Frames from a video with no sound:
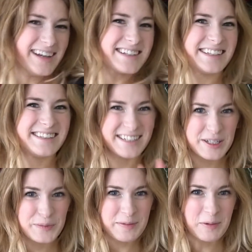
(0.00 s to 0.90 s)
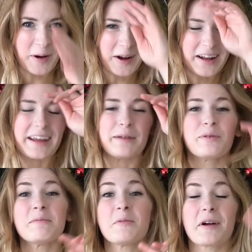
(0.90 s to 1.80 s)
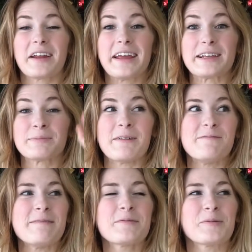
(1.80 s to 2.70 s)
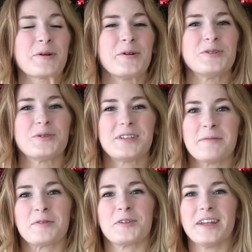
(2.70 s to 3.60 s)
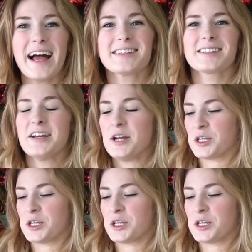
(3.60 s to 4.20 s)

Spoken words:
Since it is Prima marketing and Prima marketing is my favorite, we're going to save it for last.